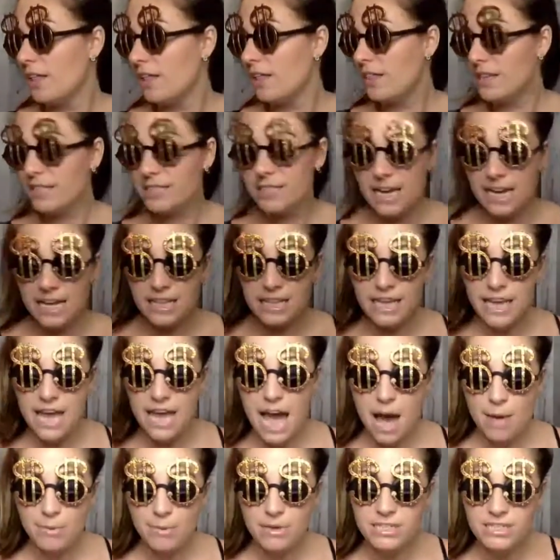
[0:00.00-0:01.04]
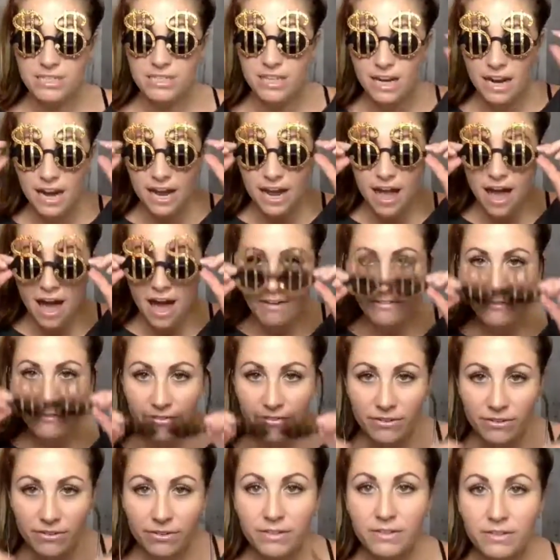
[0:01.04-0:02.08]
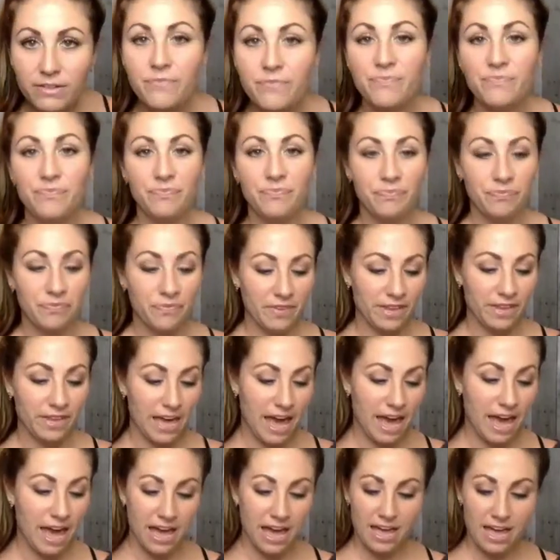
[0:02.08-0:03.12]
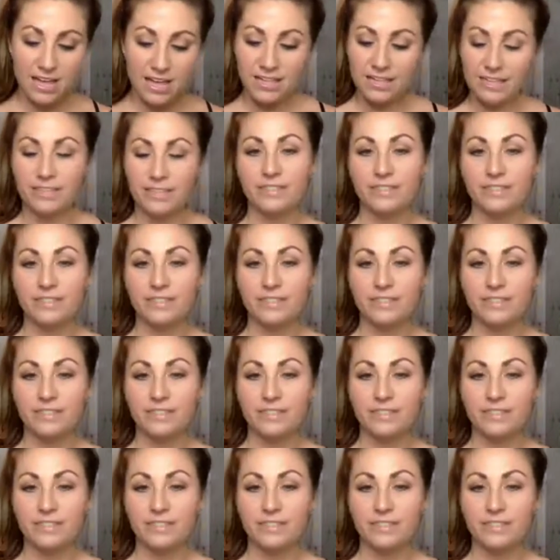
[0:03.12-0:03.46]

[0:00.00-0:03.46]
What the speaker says: the daily habits that I have. Okay?